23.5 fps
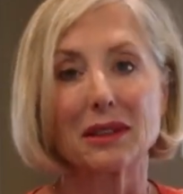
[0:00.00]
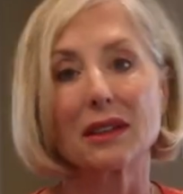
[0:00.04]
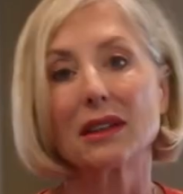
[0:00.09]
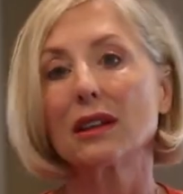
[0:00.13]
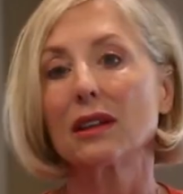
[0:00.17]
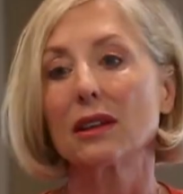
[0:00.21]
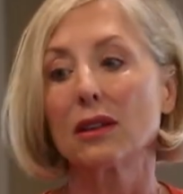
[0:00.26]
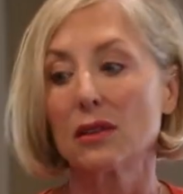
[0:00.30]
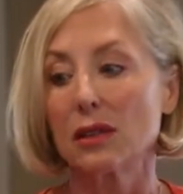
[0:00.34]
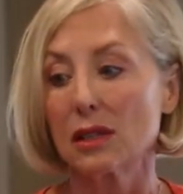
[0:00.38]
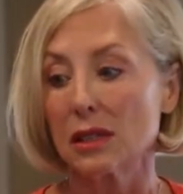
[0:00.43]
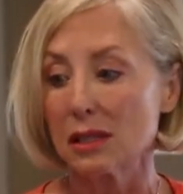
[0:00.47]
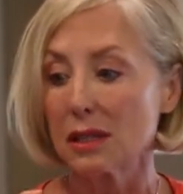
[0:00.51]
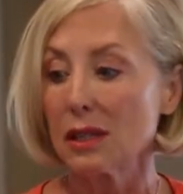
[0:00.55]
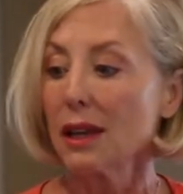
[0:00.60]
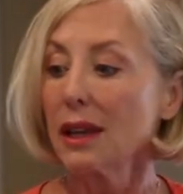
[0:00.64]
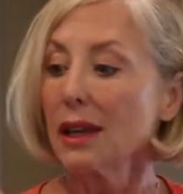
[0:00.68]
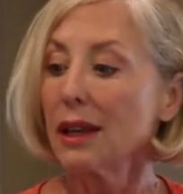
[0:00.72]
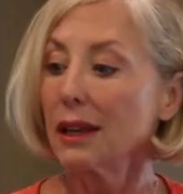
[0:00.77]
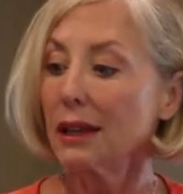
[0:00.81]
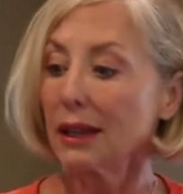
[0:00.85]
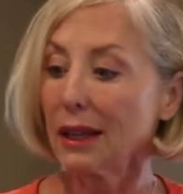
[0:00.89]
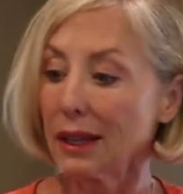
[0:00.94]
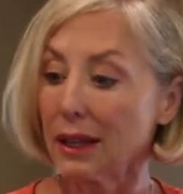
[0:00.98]
It's
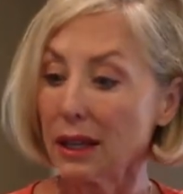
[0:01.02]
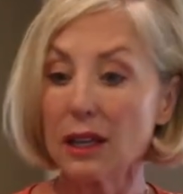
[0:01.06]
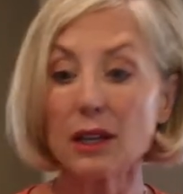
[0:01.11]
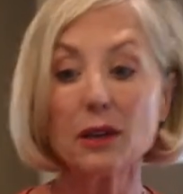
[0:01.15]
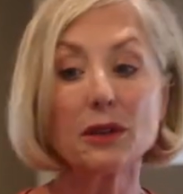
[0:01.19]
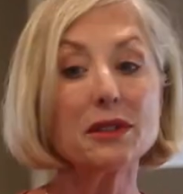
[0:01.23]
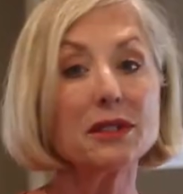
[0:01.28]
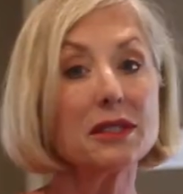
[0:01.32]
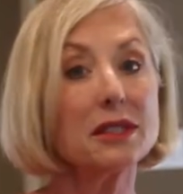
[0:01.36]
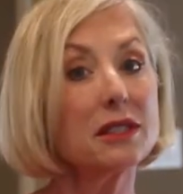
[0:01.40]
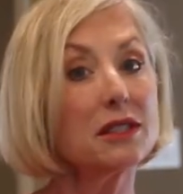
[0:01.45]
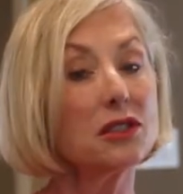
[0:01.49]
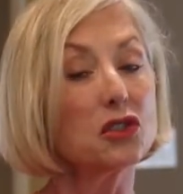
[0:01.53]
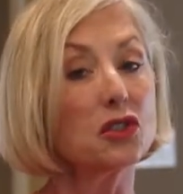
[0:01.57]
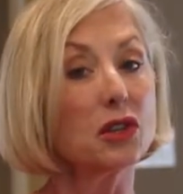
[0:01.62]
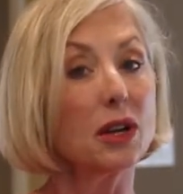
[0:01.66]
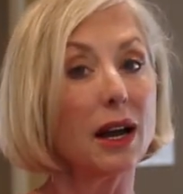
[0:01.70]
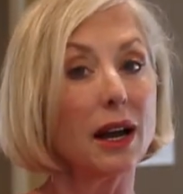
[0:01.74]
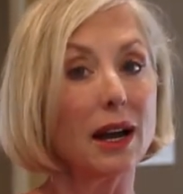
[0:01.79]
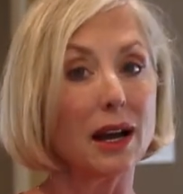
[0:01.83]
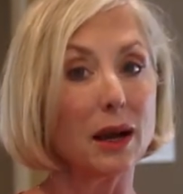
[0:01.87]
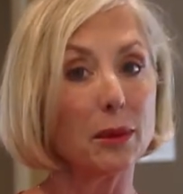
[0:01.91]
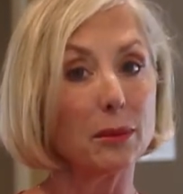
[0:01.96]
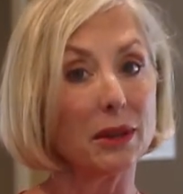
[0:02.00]
like, here's this
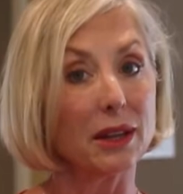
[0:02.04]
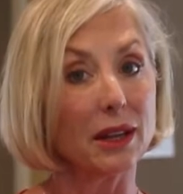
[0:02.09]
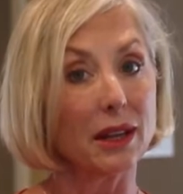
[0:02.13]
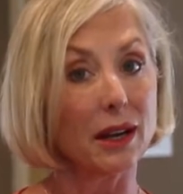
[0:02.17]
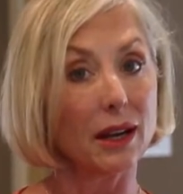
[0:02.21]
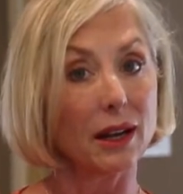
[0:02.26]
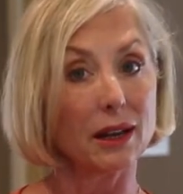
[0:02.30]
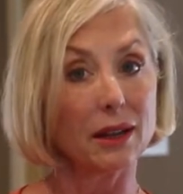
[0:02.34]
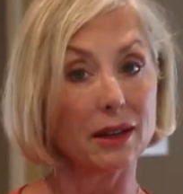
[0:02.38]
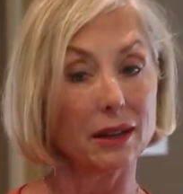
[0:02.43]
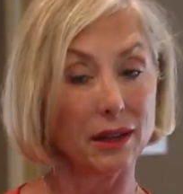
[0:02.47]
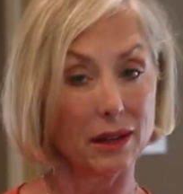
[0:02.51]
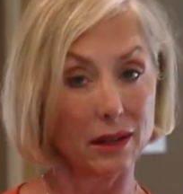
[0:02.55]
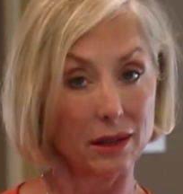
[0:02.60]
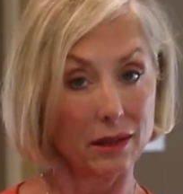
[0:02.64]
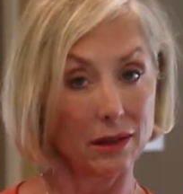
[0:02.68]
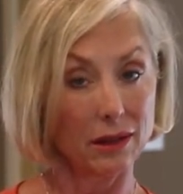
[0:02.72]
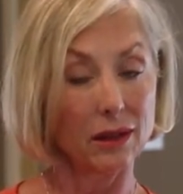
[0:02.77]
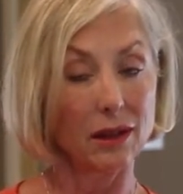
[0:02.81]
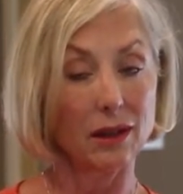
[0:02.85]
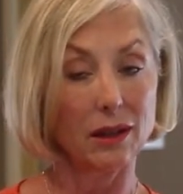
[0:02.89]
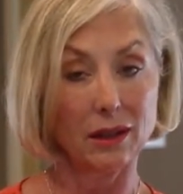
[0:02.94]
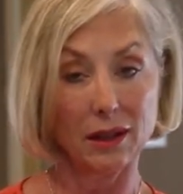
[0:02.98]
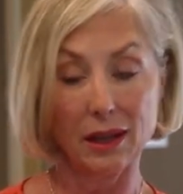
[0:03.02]
job that
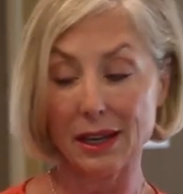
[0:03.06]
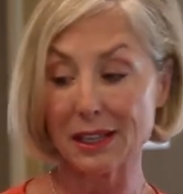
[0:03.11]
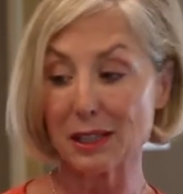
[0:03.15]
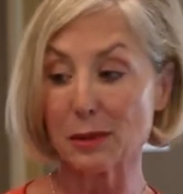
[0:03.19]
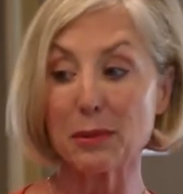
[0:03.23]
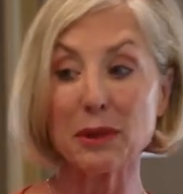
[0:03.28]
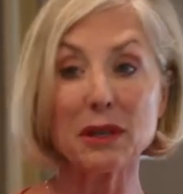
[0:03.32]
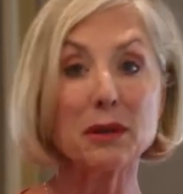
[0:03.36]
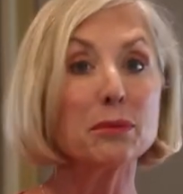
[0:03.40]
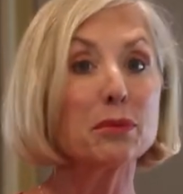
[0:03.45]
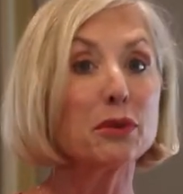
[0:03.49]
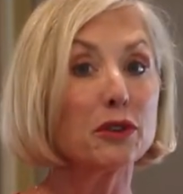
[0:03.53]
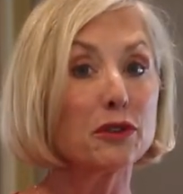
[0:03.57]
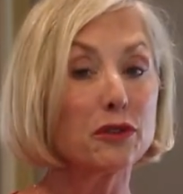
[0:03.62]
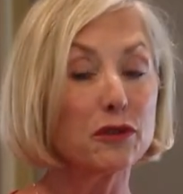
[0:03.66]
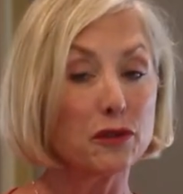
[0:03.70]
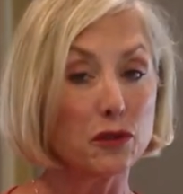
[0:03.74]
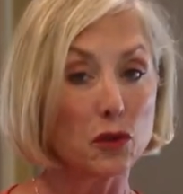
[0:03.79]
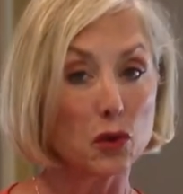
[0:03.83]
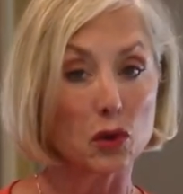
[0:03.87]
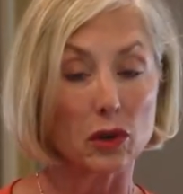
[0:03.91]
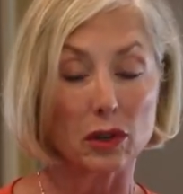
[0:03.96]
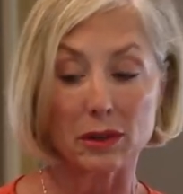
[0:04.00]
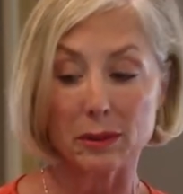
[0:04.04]
has been
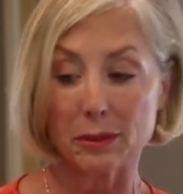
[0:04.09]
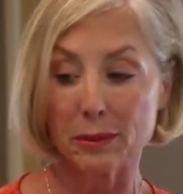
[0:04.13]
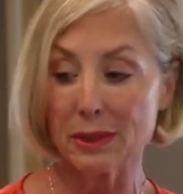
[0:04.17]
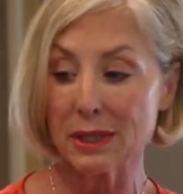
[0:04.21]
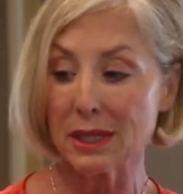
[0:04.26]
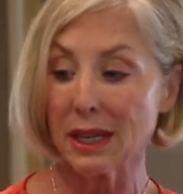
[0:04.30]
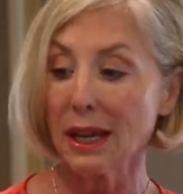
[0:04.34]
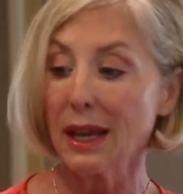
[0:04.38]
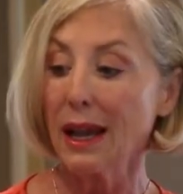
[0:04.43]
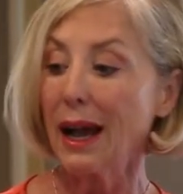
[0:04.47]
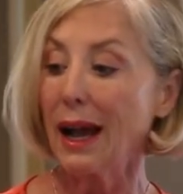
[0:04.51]
performed.